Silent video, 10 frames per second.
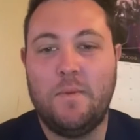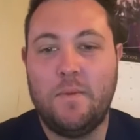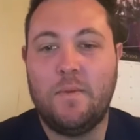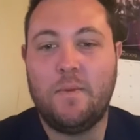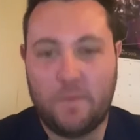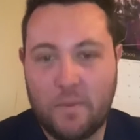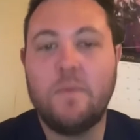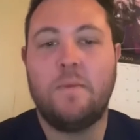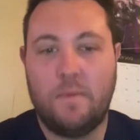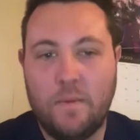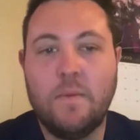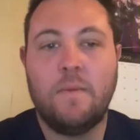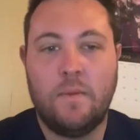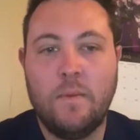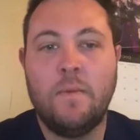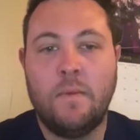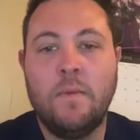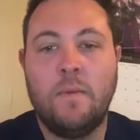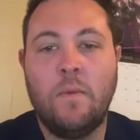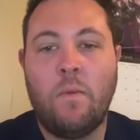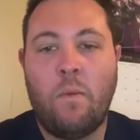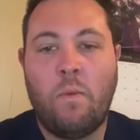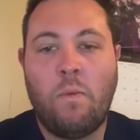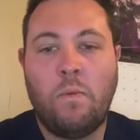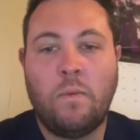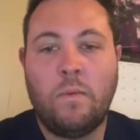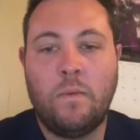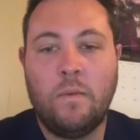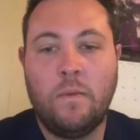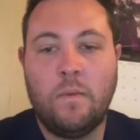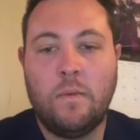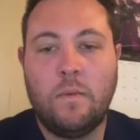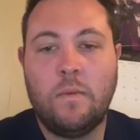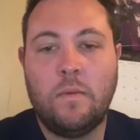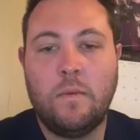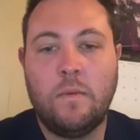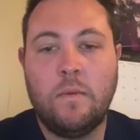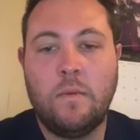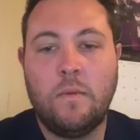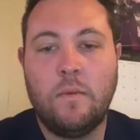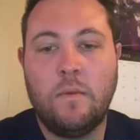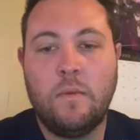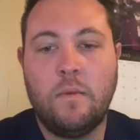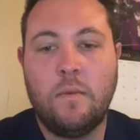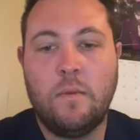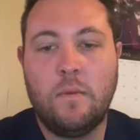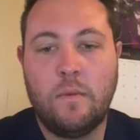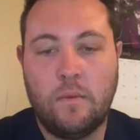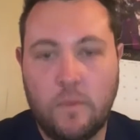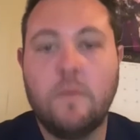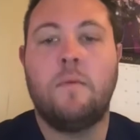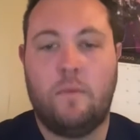No words are spoken by the person on screen.